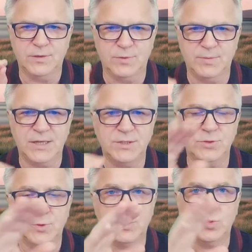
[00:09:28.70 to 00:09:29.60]
It
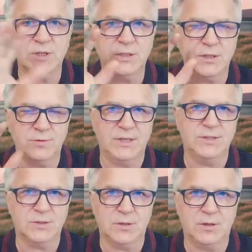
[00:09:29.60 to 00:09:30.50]
reminds you it will
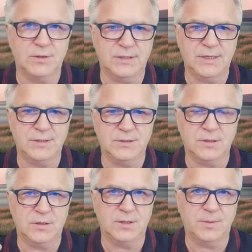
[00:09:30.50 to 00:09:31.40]
erase all the
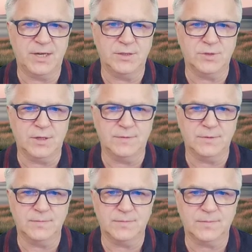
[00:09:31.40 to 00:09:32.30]
data on the pen
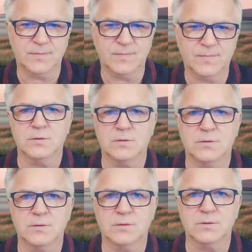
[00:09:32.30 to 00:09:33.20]
drive.
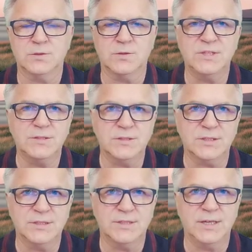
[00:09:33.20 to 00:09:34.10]
So this is
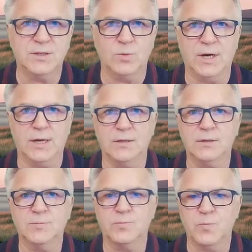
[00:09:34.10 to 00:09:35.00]
going to take a
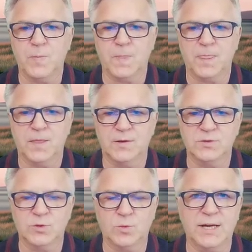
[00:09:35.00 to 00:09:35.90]
while.
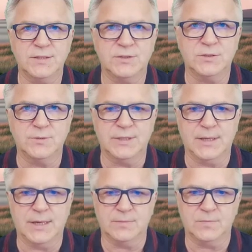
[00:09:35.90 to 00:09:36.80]
So while it's doing
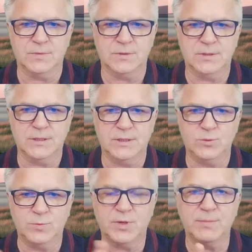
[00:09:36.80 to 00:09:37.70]
that,
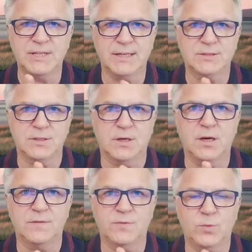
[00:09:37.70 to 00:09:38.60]
it will probably get to
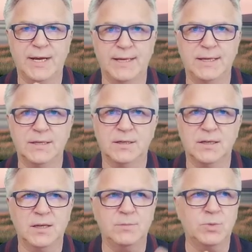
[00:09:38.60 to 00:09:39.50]
halfway
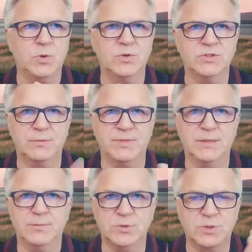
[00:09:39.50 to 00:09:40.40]
and pause a
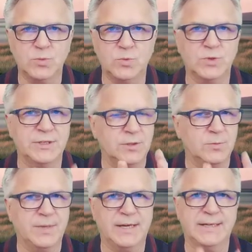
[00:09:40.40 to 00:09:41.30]
bit, but don't worry,
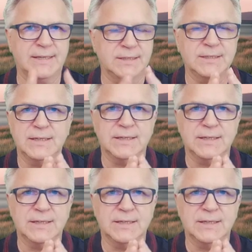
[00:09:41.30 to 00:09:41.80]
don't panic.